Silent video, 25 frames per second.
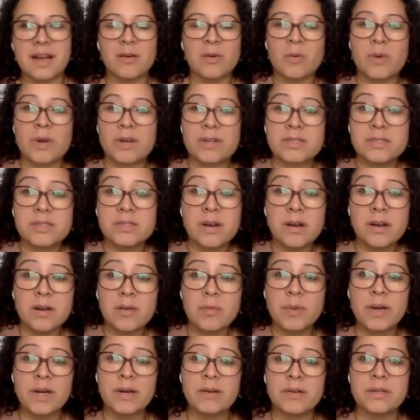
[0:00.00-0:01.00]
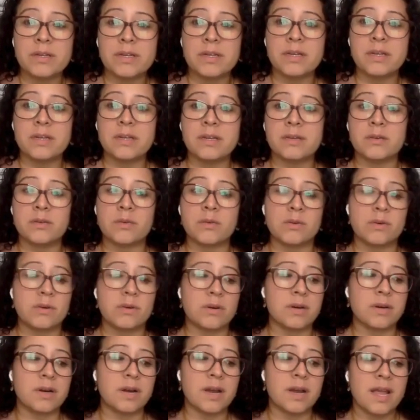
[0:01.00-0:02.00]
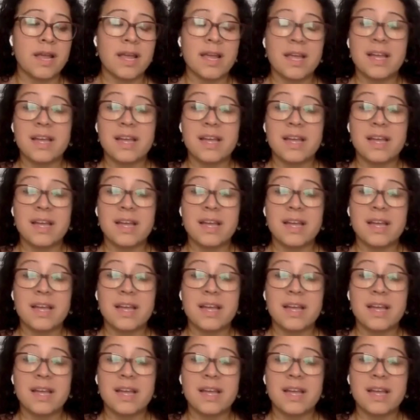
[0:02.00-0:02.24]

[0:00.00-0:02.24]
I don't want to talk about it, or